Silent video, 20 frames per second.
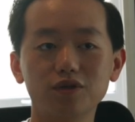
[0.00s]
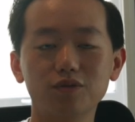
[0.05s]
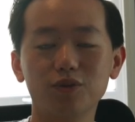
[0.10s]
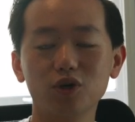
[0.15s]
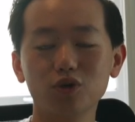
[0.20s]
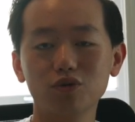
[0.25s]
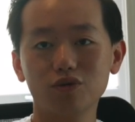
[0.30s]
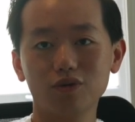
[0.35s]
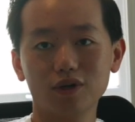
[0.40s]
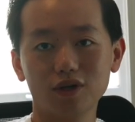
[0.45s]

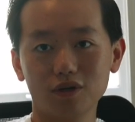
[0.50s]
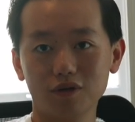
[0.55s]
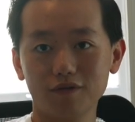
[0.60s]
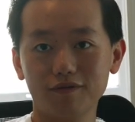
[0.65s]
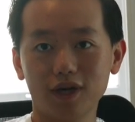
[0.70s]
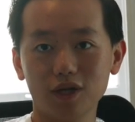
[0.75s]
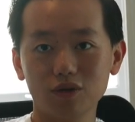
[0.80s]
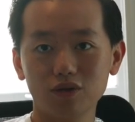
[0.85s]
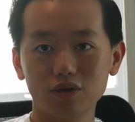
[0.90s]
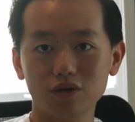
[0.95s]
spoke to a lot of
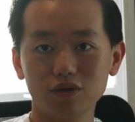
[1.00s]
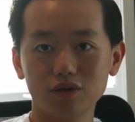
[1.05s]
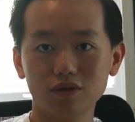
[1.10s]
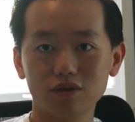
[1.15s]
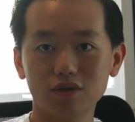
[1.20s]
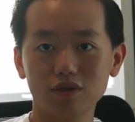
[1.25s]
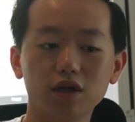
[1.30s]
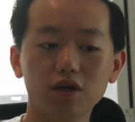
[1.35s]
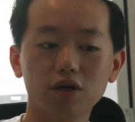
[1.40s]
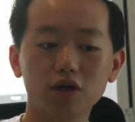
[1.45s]

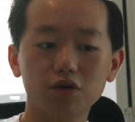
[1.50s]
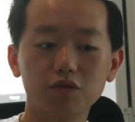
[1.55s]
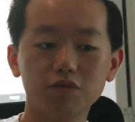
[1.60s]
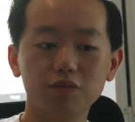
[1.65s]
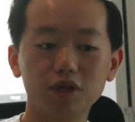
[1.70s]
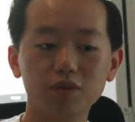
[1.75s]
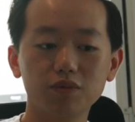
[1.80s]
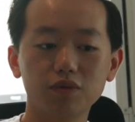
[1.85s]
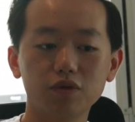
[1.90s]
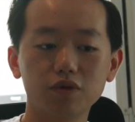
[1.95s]
founders. A lot of
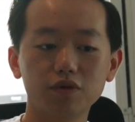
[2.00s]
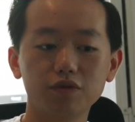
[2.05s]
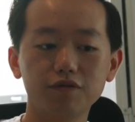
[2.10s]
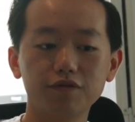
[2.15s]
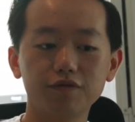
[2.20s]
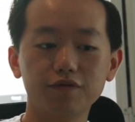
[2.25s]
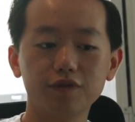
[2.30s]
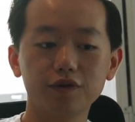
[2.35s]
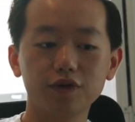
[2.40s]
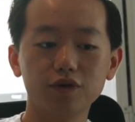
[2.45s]
people
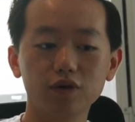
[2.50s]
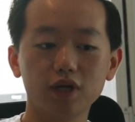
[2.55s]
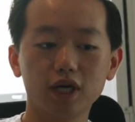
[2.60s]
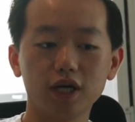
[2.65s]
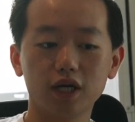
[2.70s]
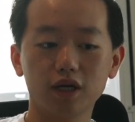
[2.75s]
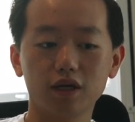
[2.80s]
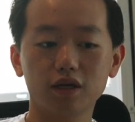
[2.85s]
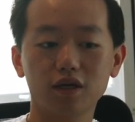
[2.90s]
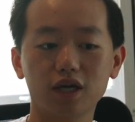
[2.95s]
feel
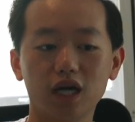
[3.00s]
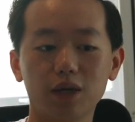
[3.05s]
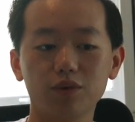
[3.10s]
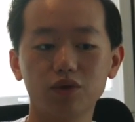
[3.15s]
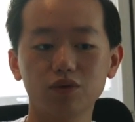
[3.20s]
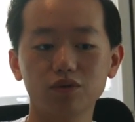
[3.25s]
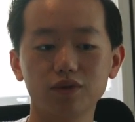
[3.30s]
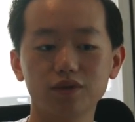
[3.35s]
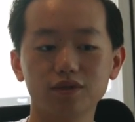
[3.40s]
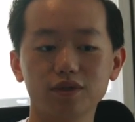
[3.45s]
like
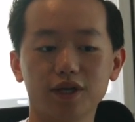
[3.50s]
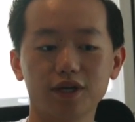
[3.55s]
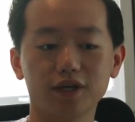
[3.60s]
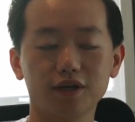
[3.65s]
capital is